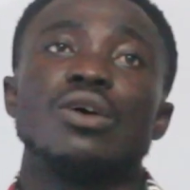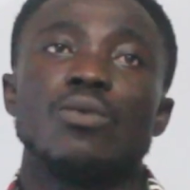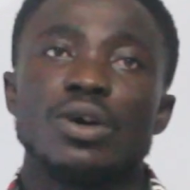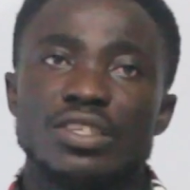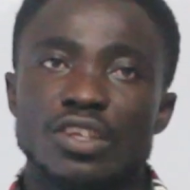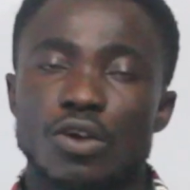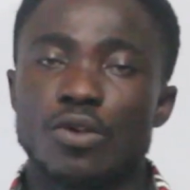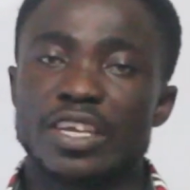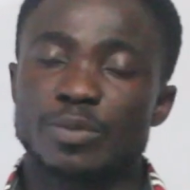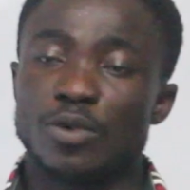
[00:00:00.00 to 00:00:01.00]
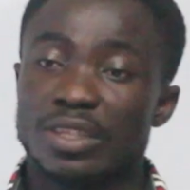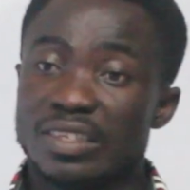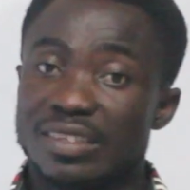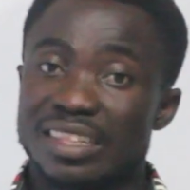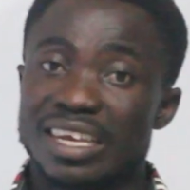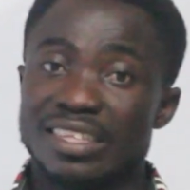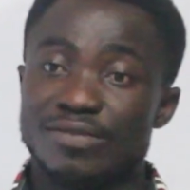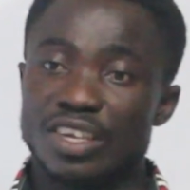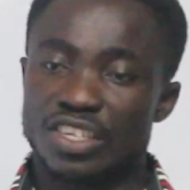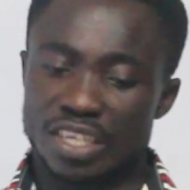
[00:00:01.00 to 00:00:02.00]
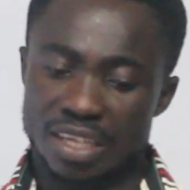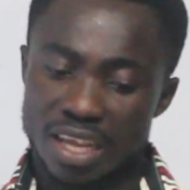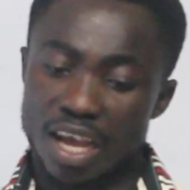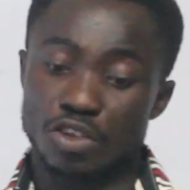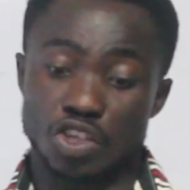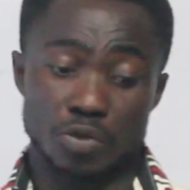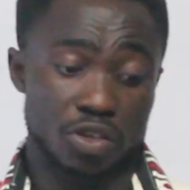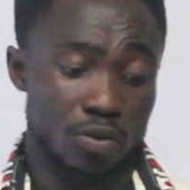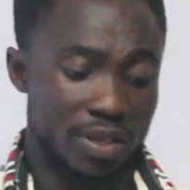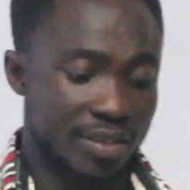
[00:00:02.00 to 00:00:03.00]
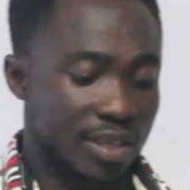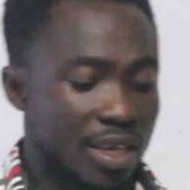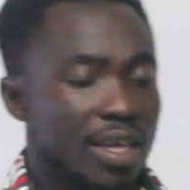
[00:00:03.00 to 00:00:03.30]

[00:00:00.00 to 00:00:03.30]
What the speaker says: what is the corresponding standard deviation, how do we do it?